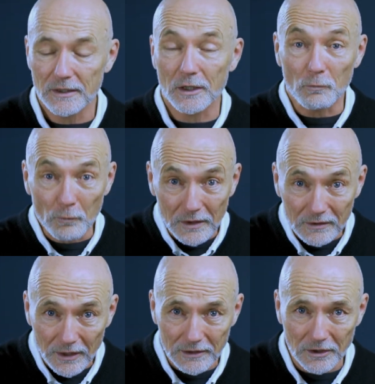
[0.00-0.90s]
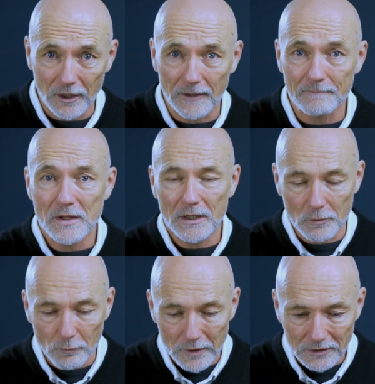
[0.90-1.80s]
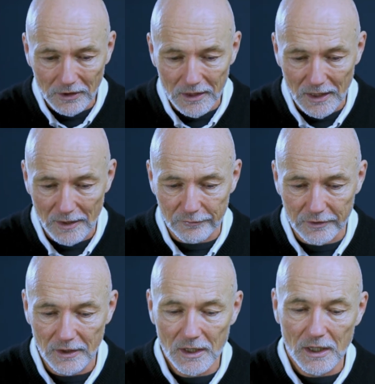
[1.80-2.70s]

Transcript: It will take time. It will take effort.